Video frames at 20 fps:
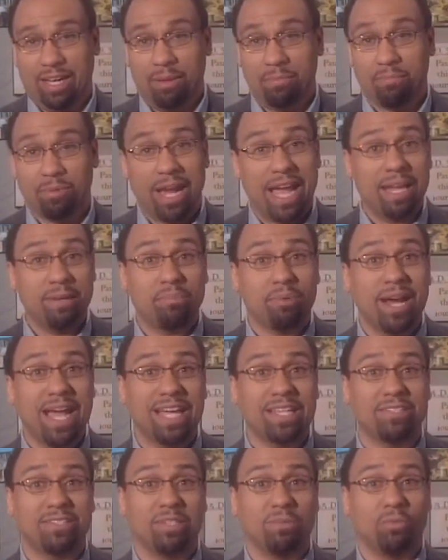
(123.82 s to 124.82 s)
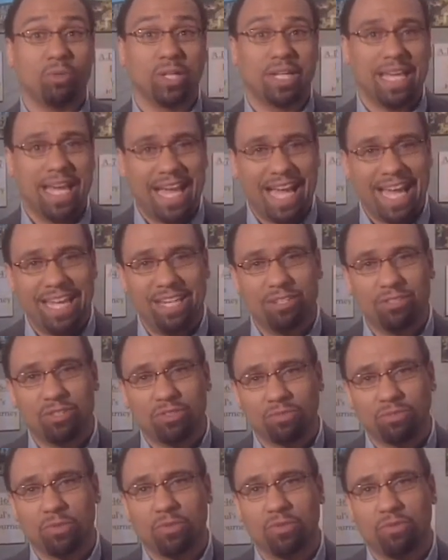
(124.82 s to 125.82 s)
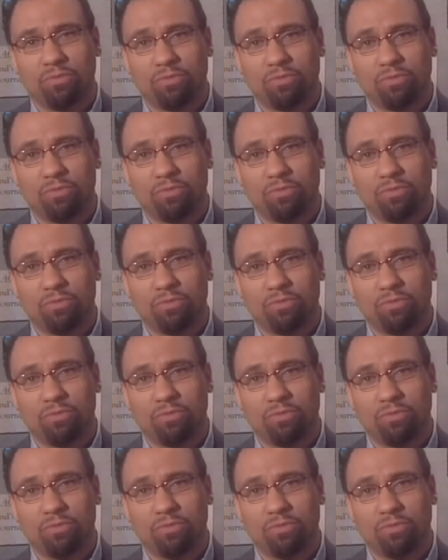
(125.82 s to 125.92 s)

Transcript: Brad Braxton will guide us through the